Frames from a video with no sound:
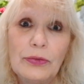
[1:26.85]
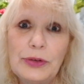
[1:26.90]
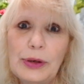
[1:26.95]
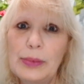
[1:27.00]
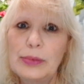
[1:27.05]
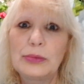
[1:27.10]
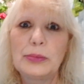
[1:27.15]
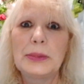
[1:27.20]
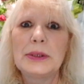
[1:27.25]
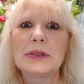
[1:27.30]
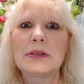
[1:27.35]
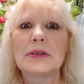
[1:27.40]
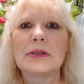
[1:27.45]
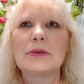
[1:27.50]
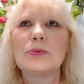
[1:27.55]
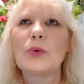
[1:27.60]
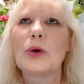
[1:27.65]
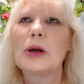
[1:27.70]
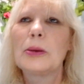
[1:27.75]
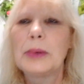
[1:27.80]
Teppermin's is
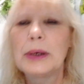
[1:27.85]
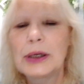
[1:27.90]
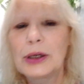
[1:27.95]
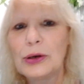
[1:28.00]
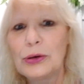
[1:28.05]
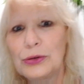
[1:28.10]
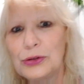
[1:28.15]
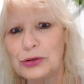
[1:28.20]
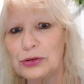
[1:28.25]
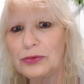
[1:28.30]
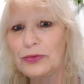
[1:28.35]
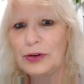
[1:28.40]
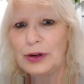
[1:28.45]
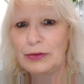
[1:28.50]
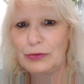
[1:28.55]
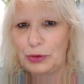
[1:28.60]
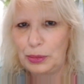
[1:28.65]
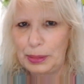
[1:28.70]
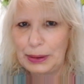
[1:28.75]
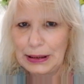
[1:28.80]
one of my go-to
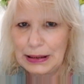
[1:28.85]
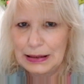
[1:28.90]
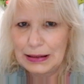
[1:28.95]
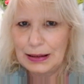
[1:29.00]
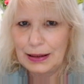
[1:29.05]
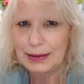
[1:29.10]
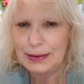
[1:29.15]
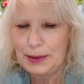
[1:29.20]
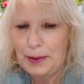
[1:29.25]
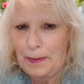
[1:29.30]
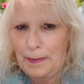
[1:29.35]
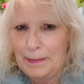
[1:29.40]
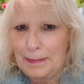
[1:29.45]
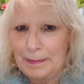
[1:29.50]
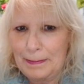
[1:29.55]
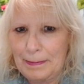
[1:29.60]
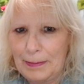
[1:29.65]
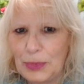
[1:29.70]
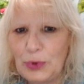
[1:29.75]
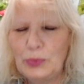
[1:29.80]
favorite places.
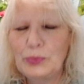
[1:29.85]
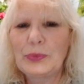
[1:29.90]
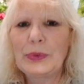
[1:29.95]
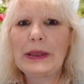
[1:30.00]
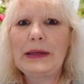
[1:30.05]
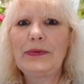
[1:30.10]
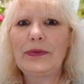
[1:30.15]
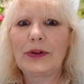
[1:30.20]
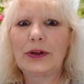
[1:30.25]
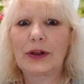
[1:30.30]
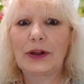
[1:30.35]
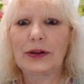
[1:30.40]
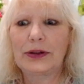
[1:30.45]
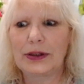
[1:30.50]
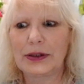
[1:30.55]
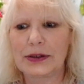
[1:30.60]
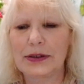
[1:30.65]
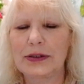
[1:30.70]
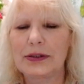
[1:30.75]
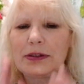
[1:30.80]
You can believe
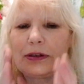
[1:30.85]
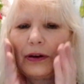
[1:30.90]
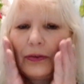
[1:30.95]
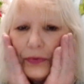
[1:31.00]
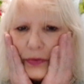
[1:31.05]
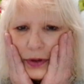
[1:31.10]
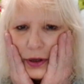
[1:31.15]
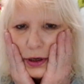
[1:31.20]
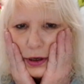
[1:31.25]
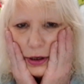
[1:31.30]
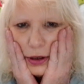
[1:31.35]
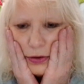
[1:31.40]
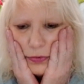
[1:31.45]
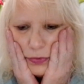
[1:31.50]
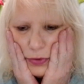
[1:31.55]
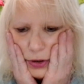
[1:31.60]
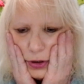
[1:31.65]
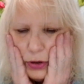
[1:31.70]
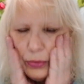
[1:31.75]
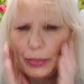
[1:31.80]
the stuff they have
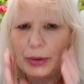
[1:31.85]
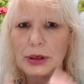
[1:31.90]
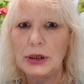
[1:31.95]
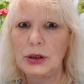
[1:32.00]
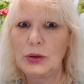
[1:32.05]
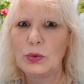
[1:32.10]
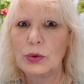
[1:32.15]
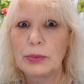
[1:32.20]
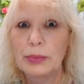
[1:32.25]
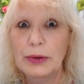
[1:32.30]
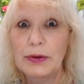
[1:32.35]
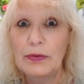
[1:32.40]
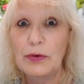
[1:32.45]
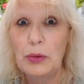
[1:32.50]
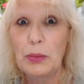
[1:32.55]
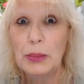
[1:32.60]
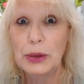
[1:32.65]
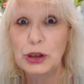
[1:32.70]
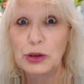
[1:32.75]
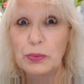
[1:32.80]
there, but you wouldn't believe how
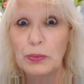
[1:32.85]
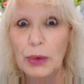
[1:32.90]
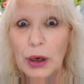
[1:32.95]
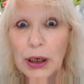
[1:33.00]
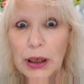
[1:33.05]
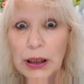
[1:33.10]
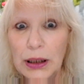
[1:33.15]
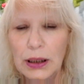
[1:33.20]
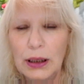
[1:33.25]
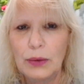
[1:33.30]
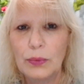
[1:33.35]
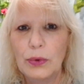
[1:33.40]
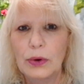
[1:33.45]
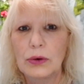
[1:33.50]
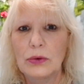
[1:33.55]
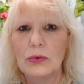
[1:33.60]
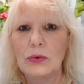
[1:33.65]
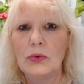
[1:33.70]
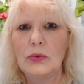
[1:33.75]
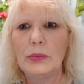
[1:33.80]
much money they
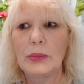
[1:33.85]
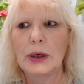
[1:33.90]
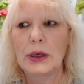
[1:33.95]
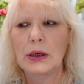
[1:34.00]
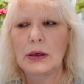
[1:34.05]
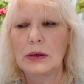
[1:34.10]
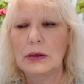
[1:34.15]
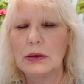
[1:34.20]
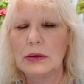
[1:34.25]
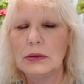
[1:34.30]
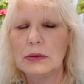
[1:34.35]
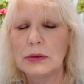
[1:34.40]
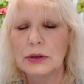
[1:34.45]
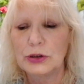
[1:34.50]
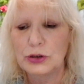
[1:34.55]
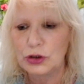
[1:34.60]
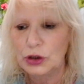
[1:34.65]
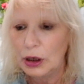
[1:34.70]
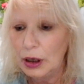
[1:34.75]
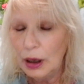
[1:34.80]
want. Oh my
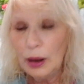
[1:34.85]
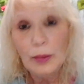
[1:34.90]
gosh.